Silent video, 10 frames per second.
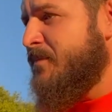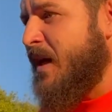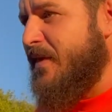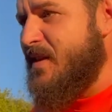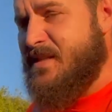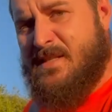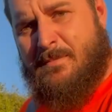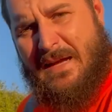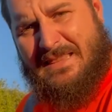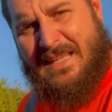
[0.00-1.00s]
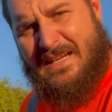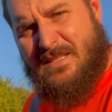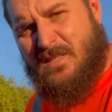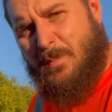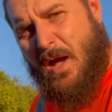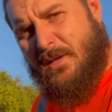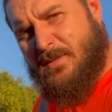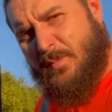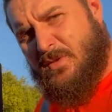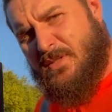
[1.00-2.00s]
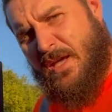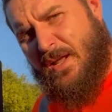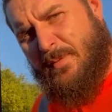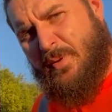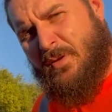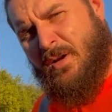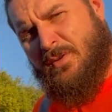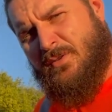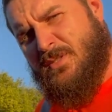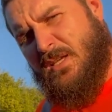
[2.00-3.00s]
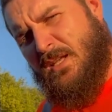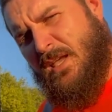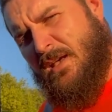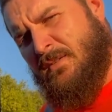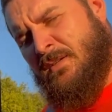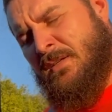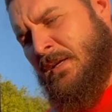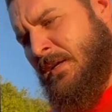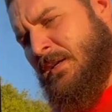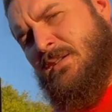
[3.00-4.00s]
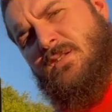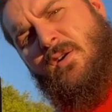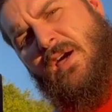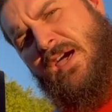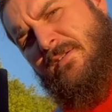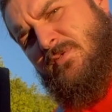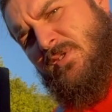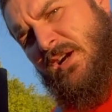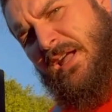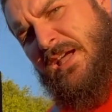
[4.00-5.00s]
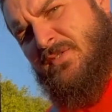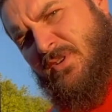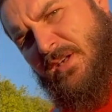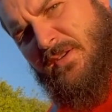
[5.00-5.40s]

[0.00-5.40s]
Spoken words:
and this is my lightest possible setup under CDL. So I have truck and trailer